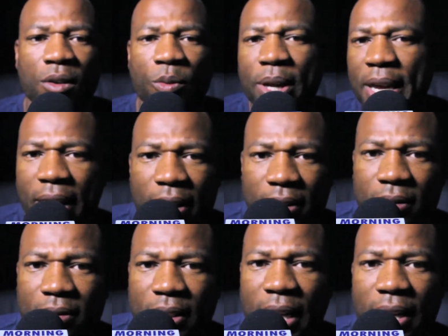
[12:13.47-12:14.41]
we can't
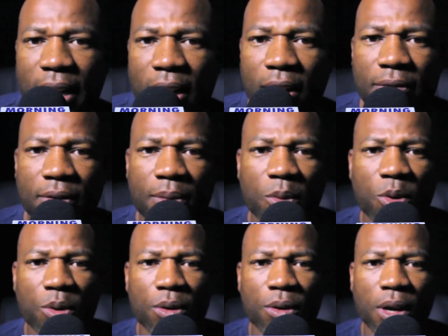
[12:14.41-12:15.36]
take care of them,
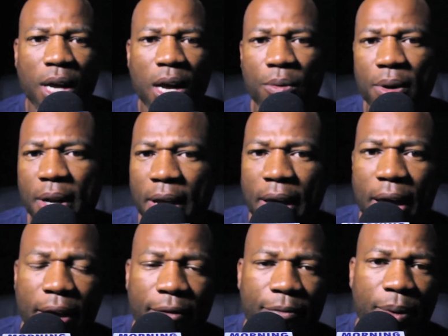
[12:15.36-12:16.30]
or how are we going to
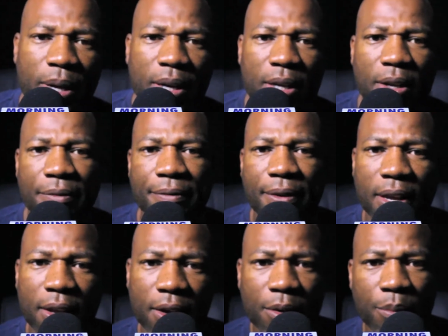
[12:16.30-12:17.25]
have money to
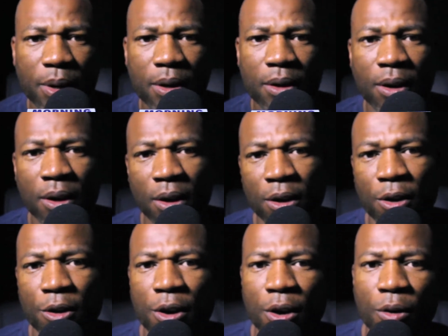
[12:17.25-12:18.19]
feed them? And,
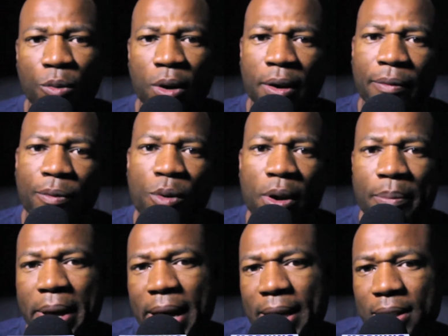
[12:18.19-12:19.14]
what if one
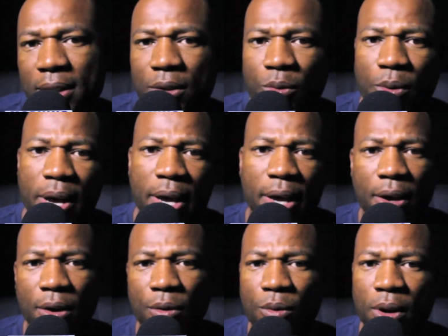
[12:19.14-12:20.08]
passes away,
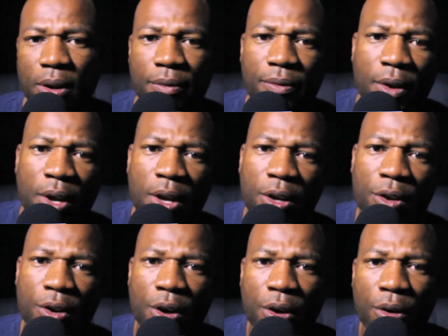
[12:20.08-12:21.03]
or what if,
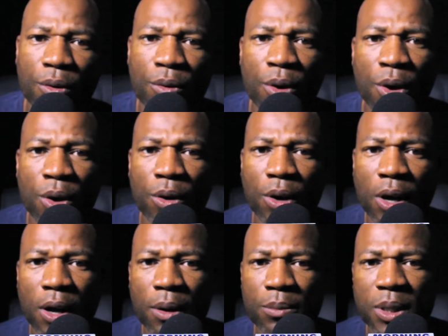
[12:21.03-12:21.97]

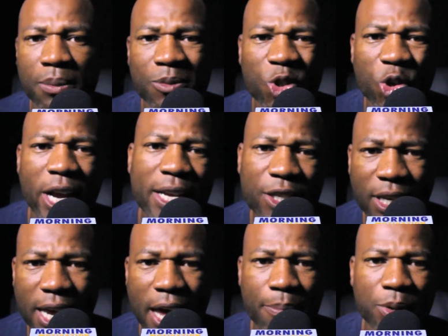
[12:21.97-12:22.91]
something
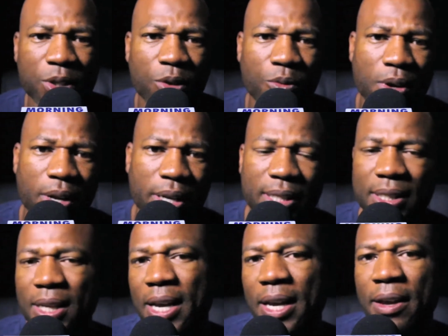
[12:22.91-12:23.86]
tragic happens to one?
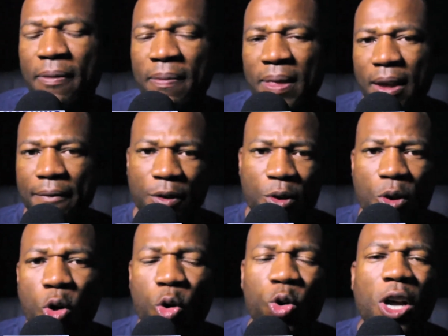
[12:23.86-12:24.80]
It's like, if you
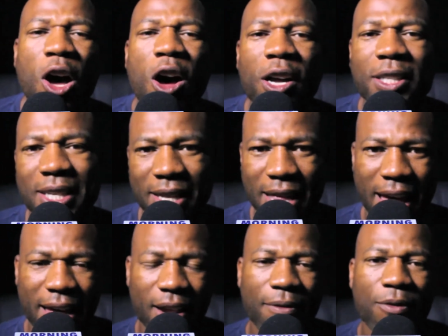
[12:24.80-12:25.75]
hold on to
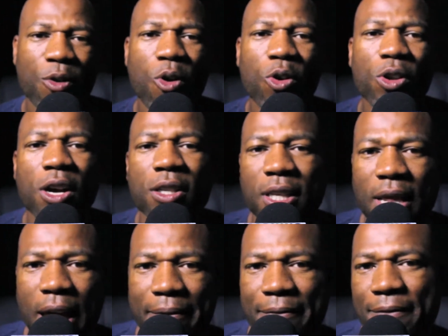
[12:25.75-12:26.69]

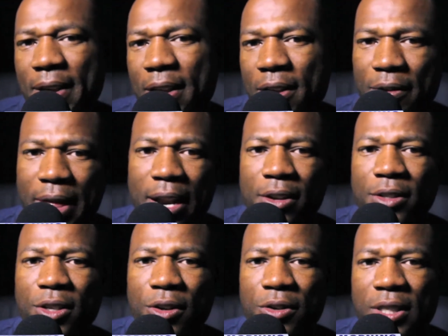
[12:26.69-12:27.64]
that fear, that
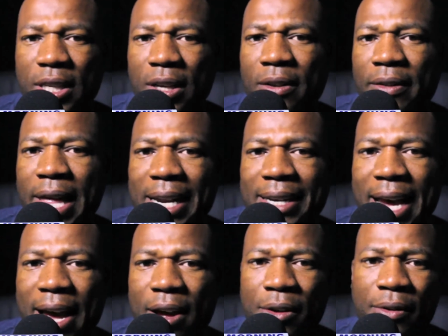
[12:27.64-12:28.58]
uncertainty, of that
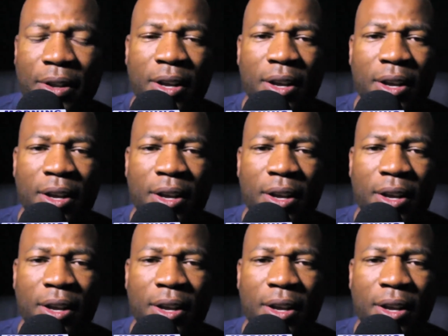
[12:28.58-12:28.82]
doubt,